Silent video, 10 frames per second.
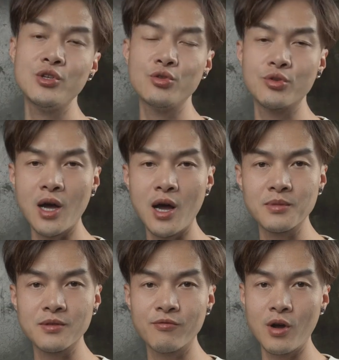issue
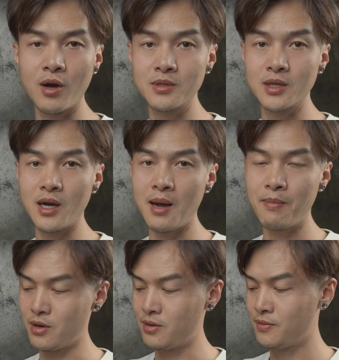comes from the
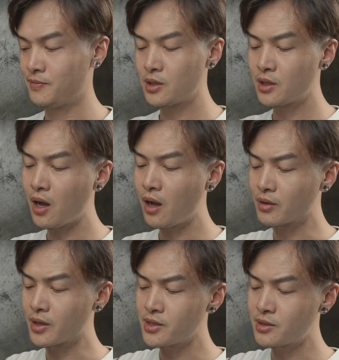upper. The
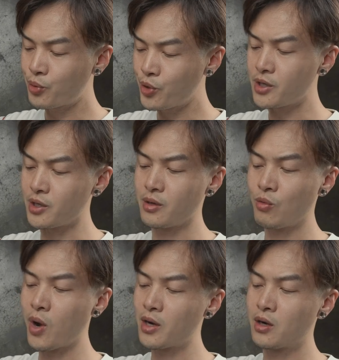tongue is pretty
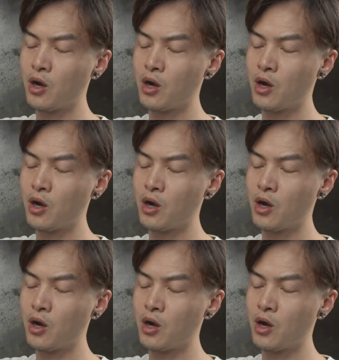water